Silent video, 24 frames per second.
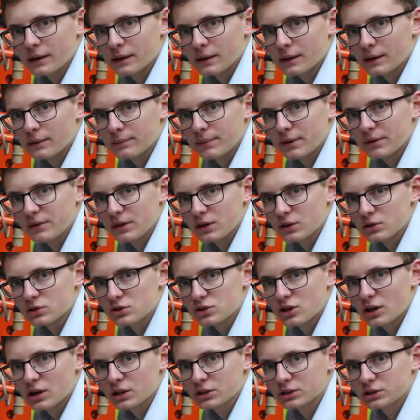Every
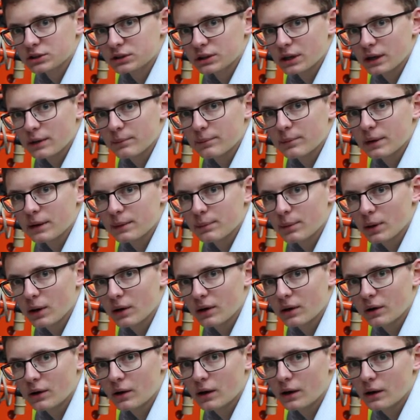construction company,
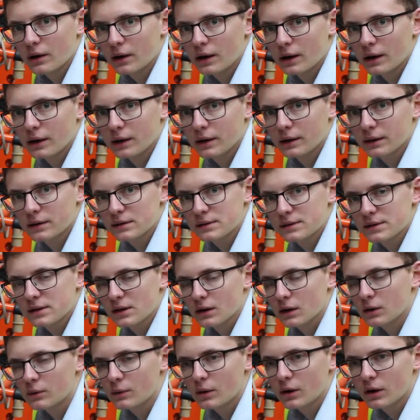plant hirer,
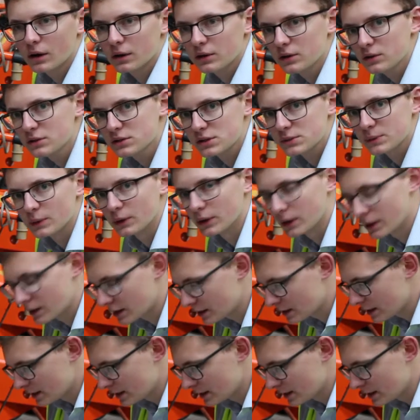DIY uses one.